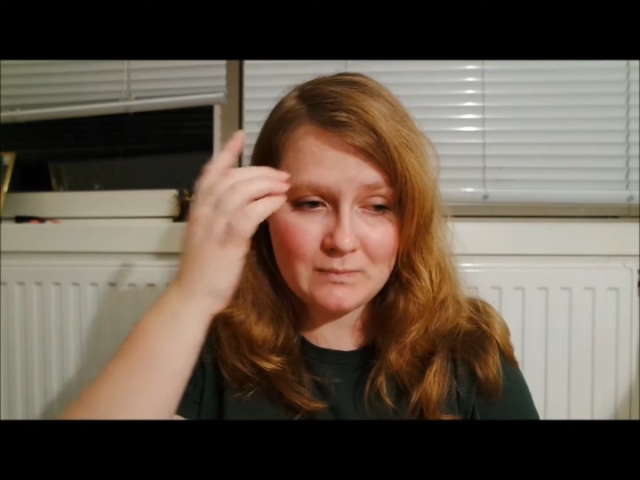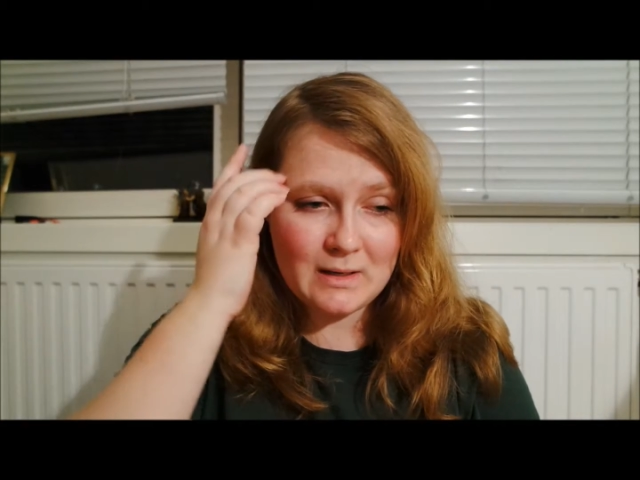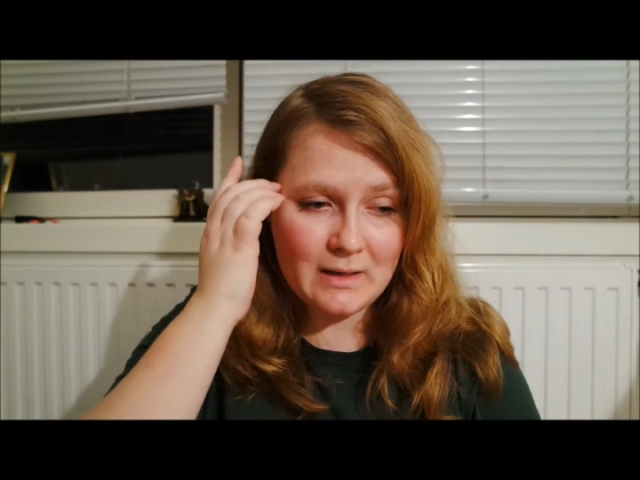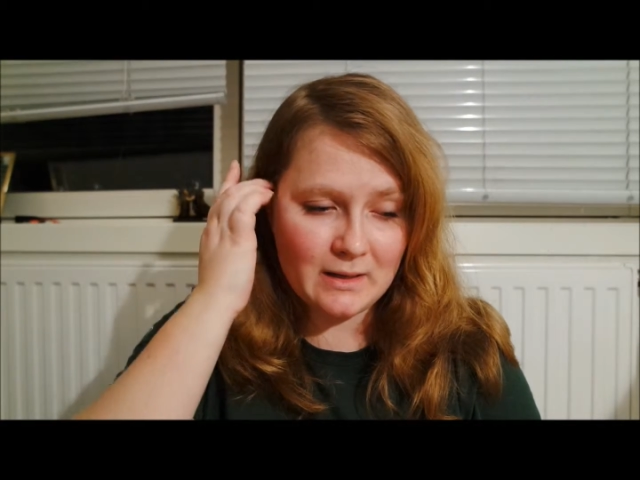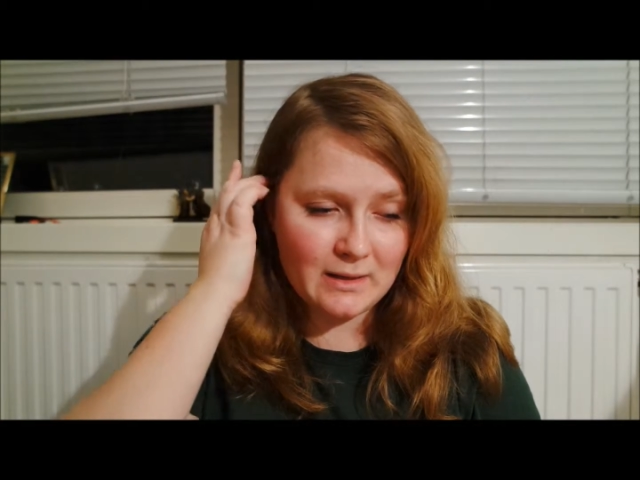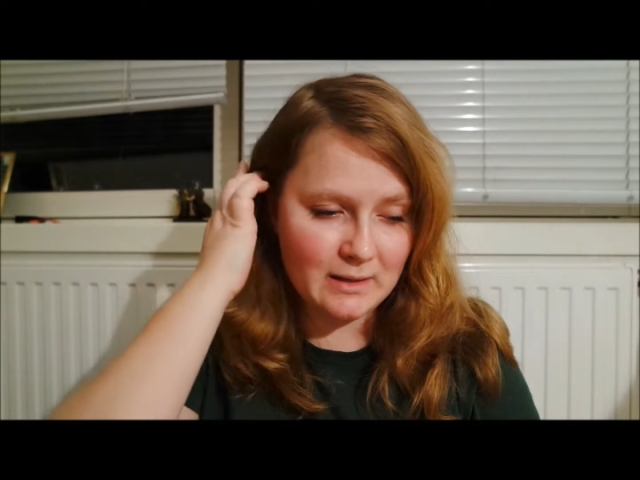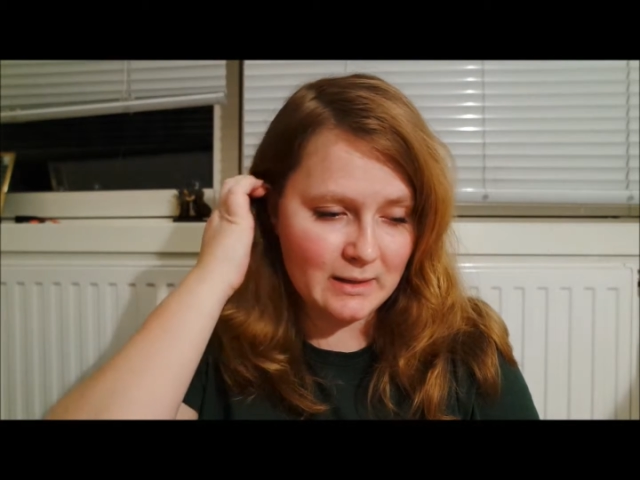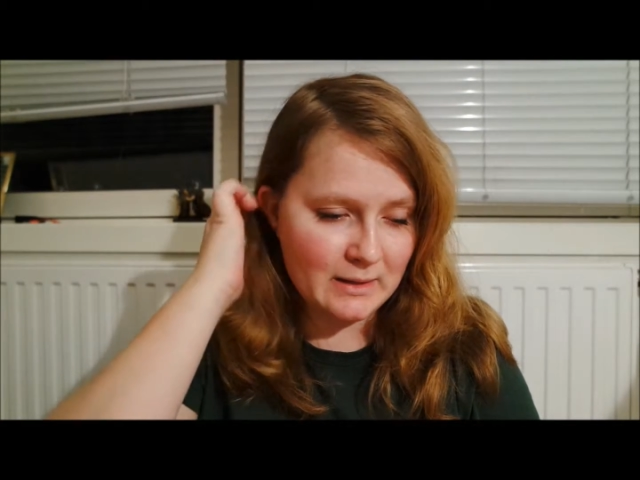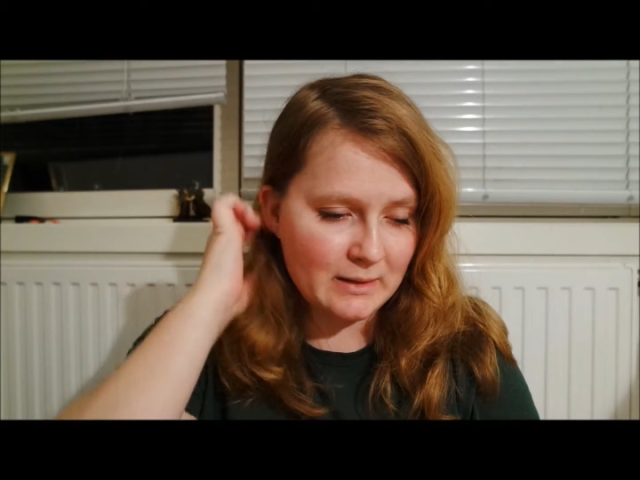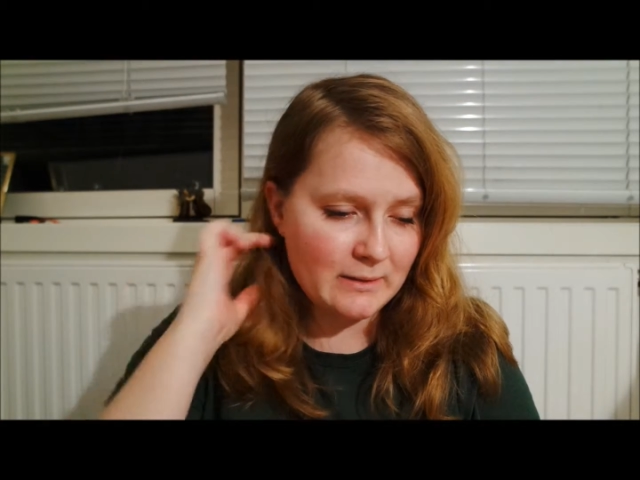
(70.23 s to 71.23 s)

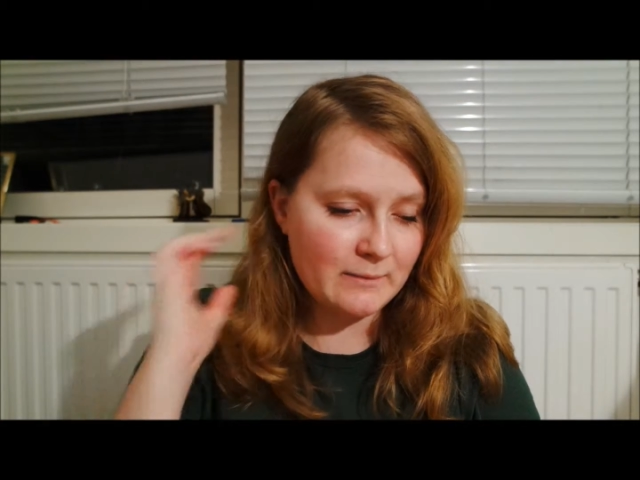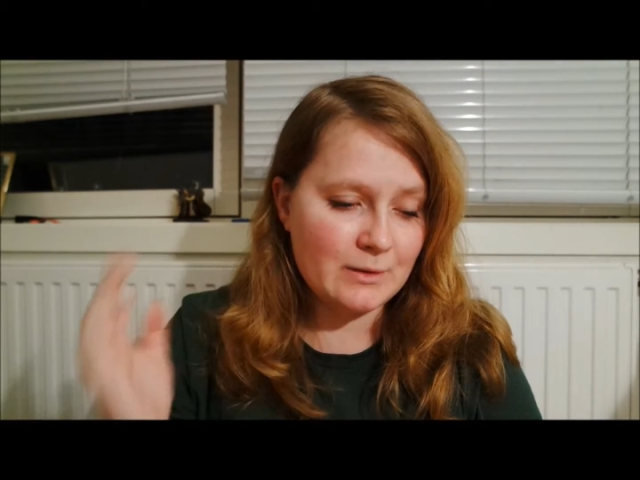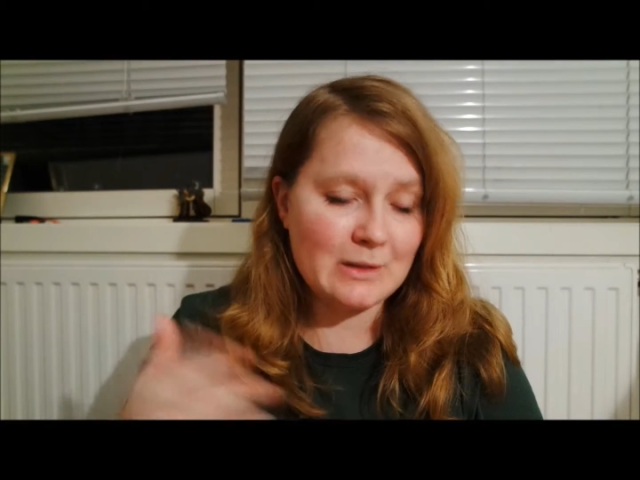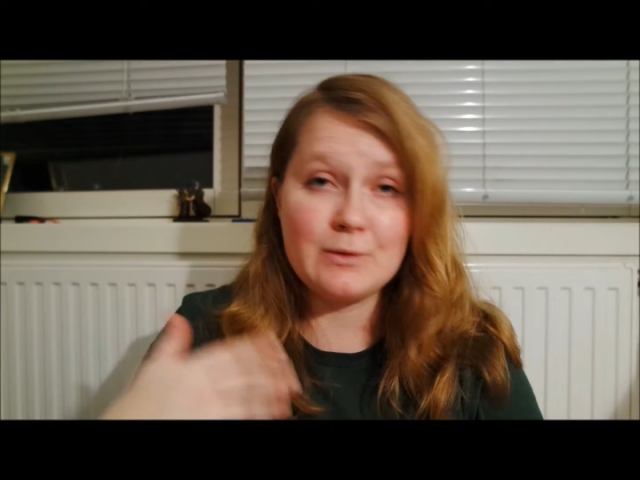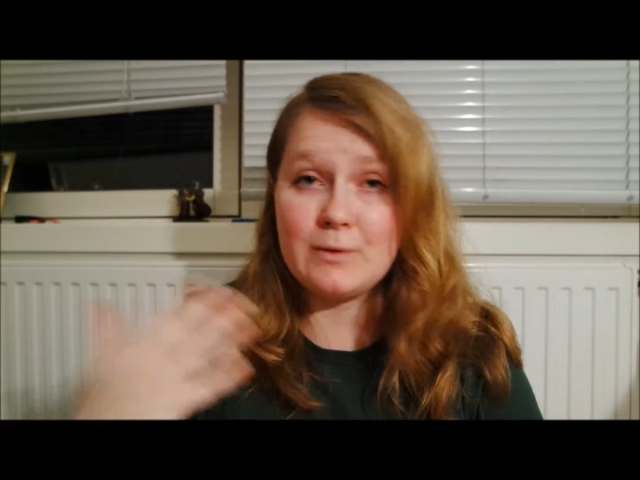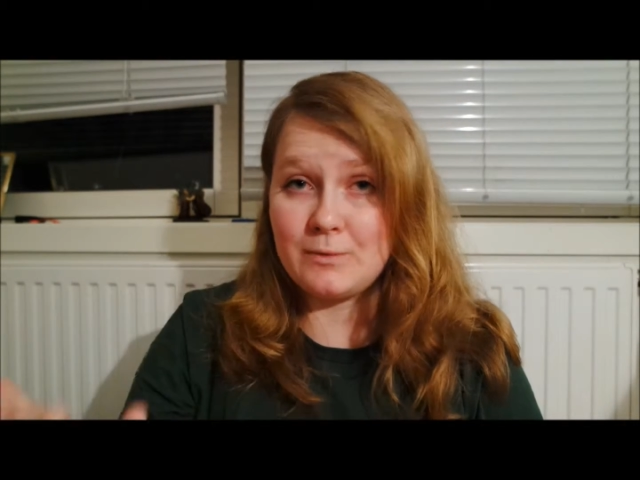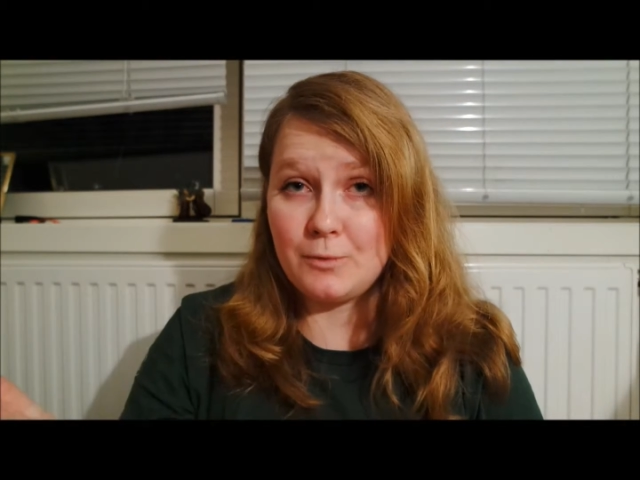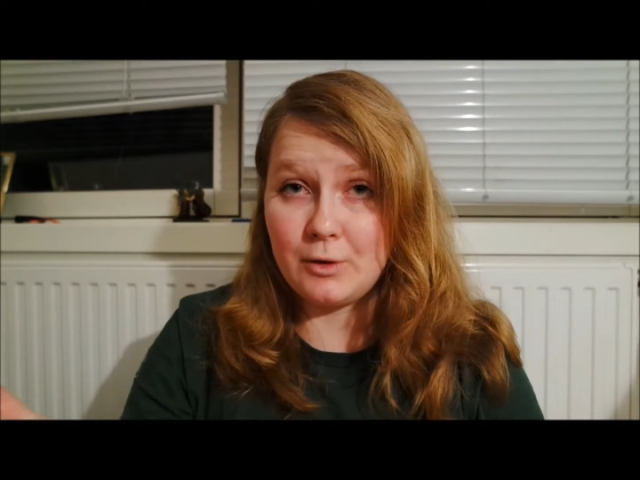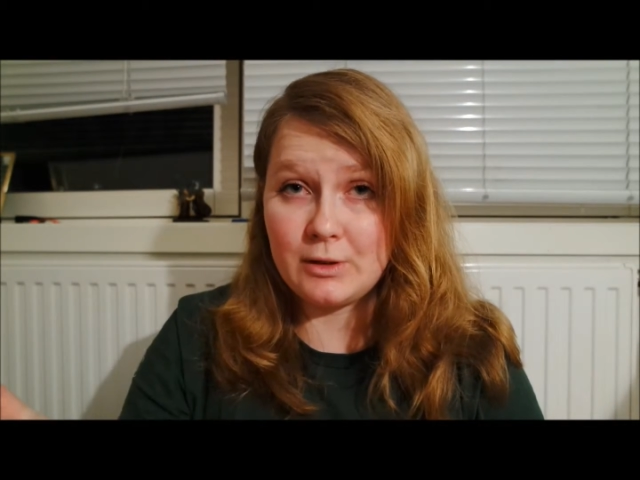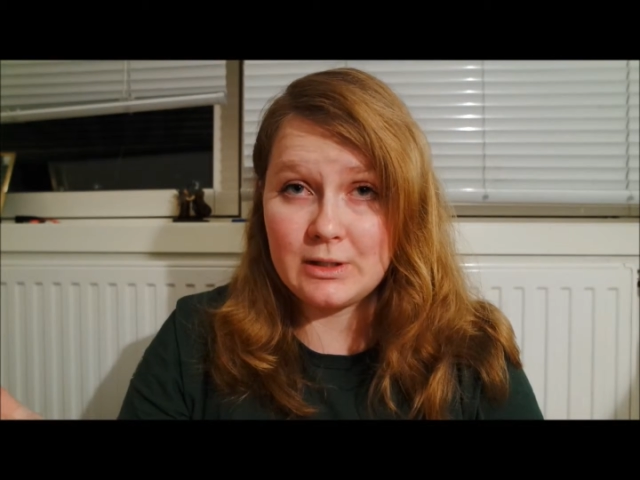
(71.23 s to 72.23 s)
because I was at
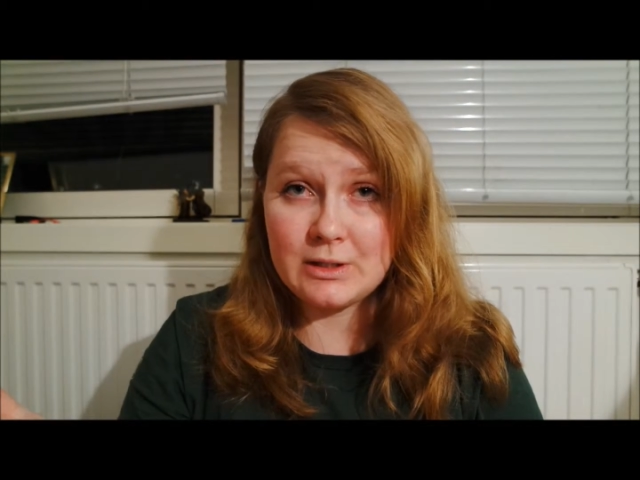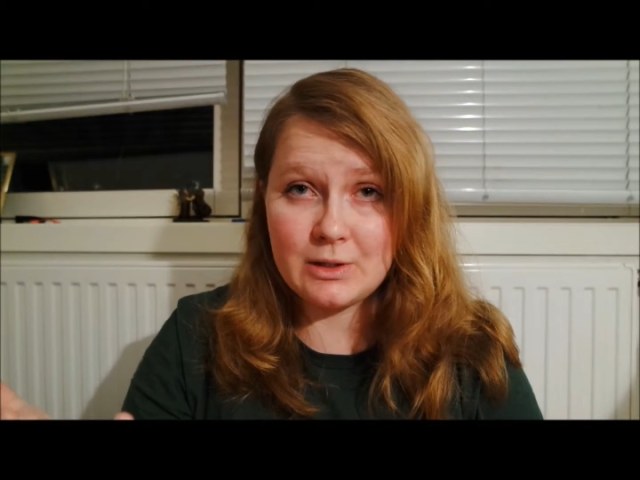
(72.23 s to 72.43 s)
work,